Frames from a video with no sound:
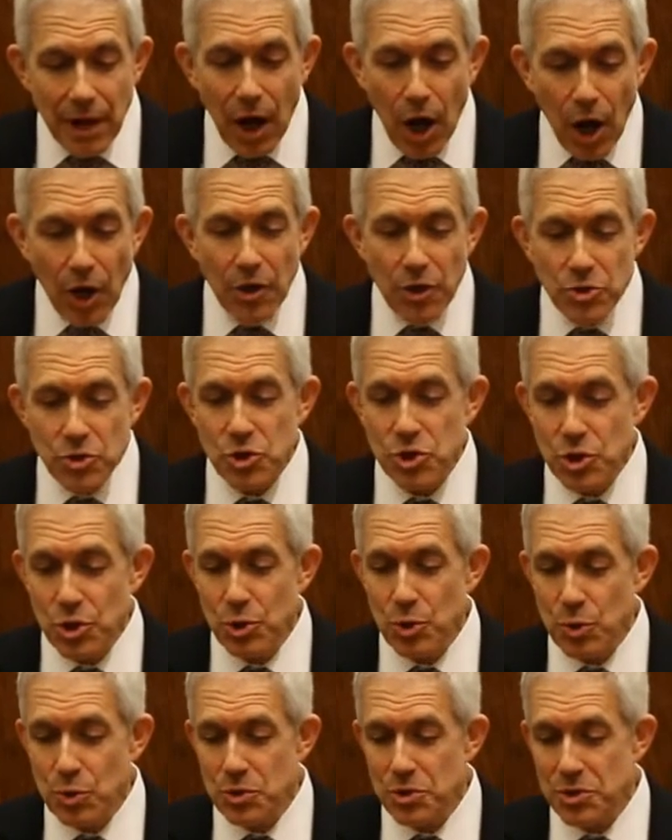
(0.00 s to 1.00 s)
All those
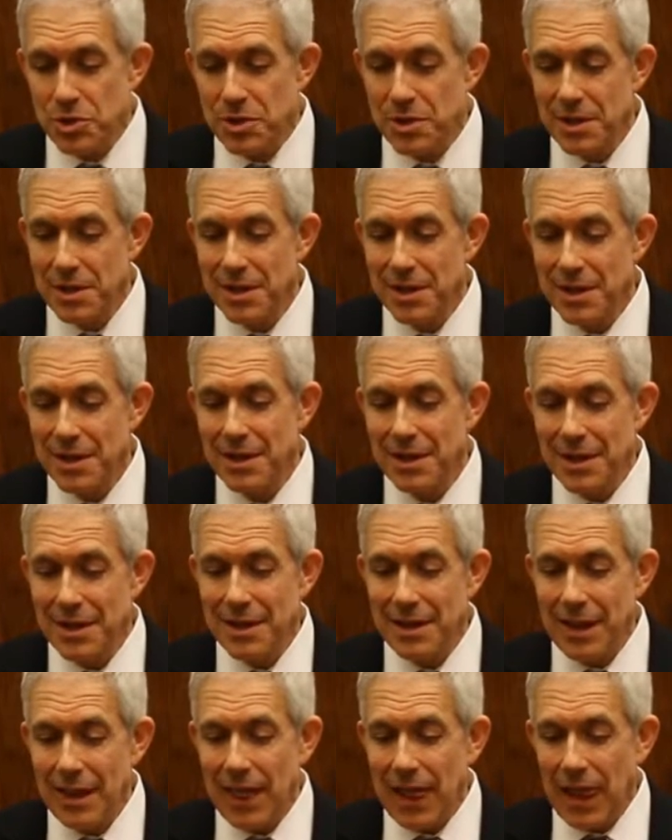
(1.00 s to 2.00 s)
Jews,
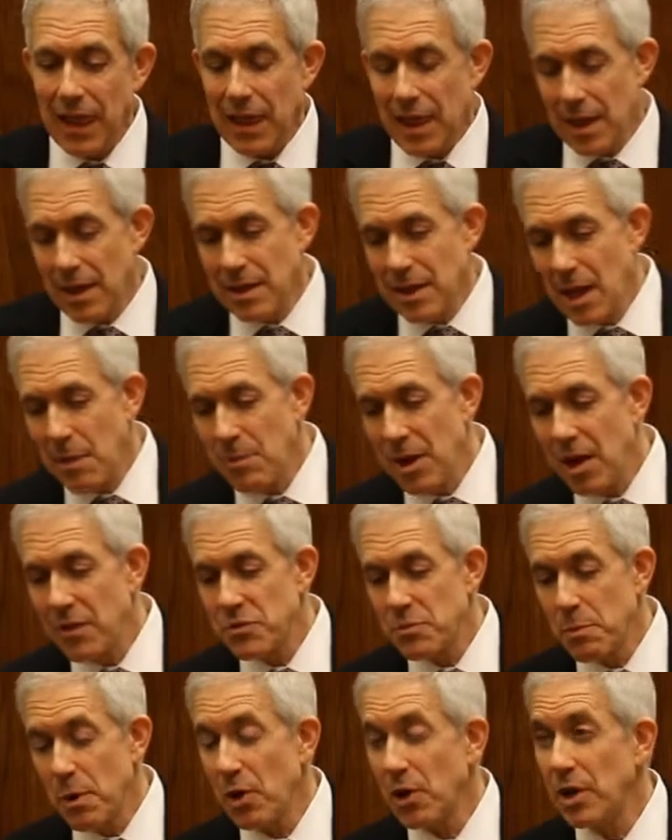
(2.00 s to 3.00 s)
they may
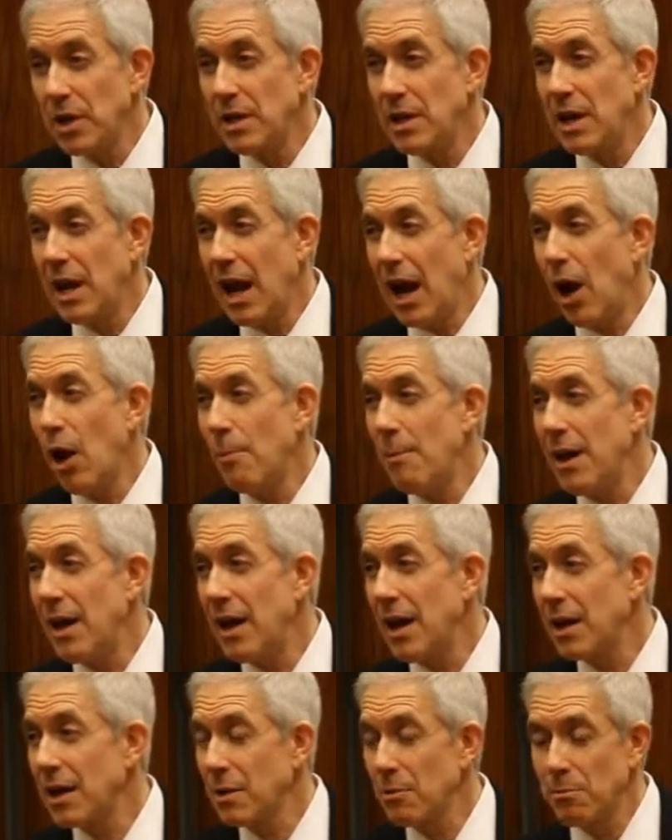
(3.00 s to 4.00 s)
have spoken
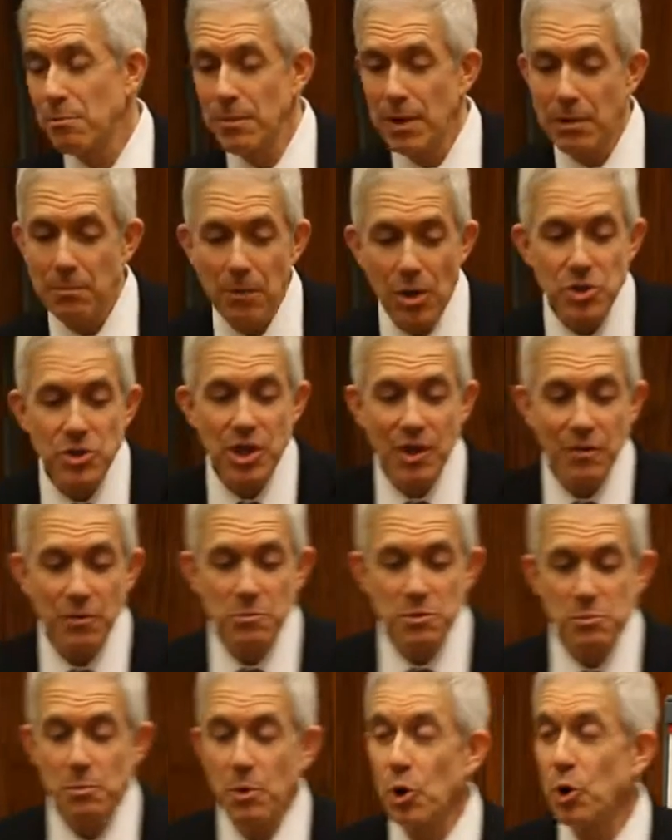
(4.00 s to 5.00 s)
Aramaic, but most of
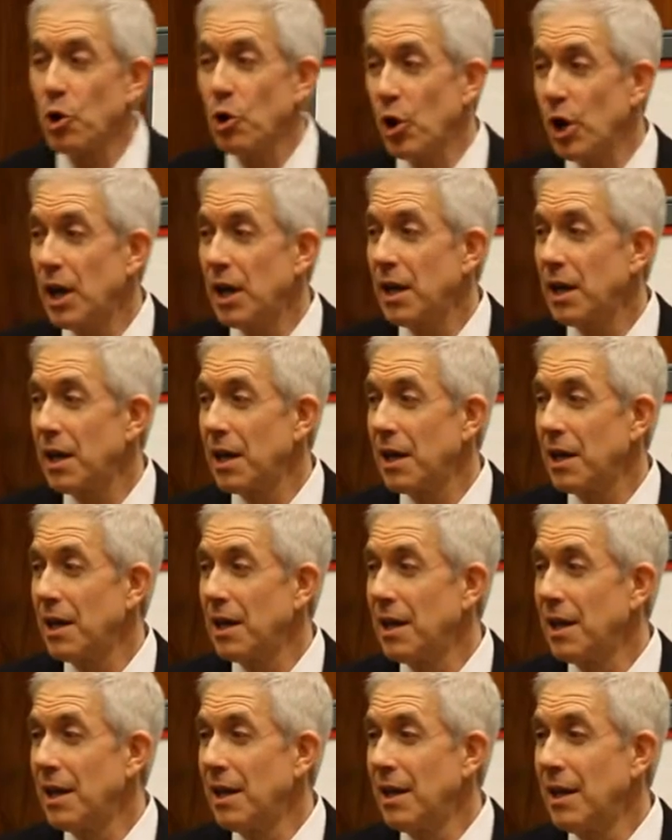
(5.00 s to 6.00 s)
them spoke Greek.
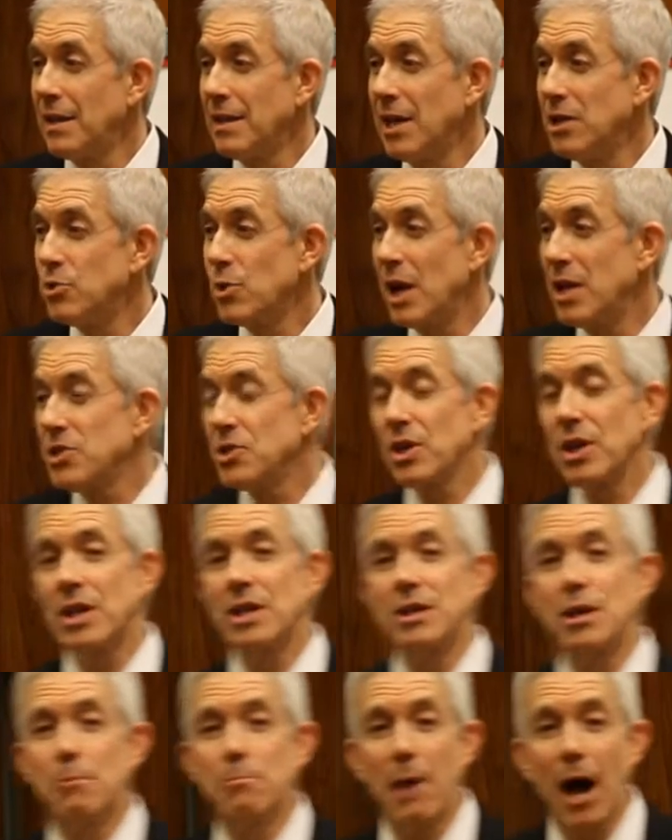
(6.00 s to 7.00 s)
They
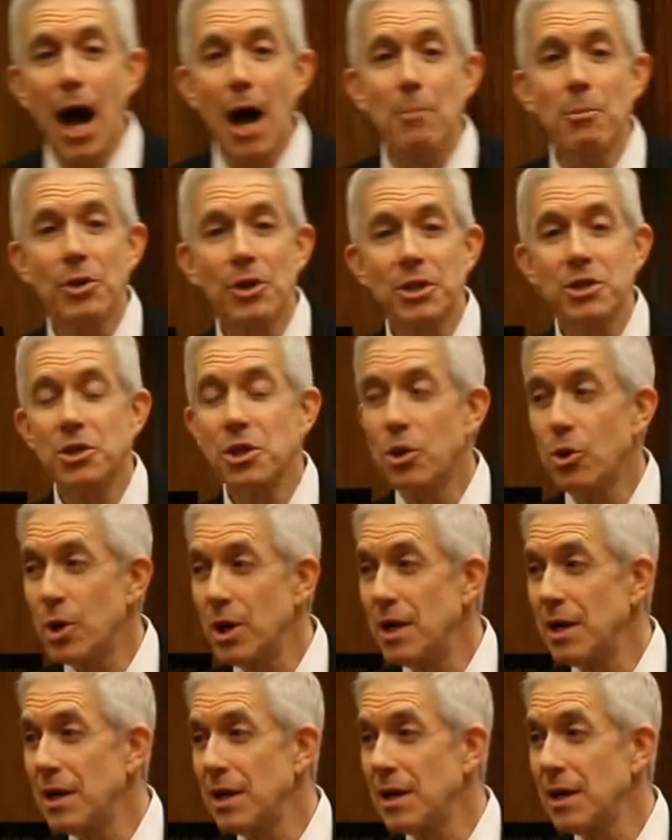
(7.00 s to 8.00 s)
translated their Bible into
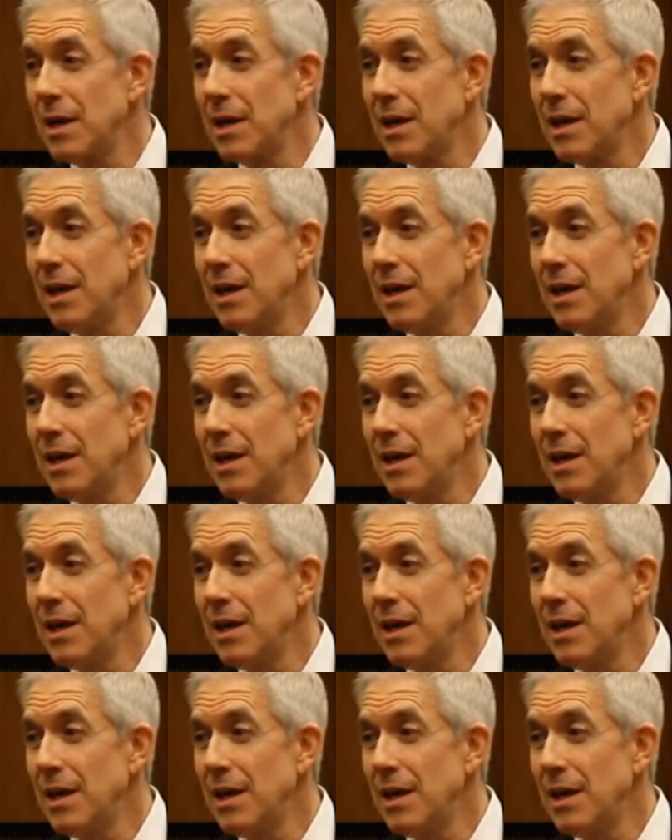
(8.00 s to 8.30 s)
Greek.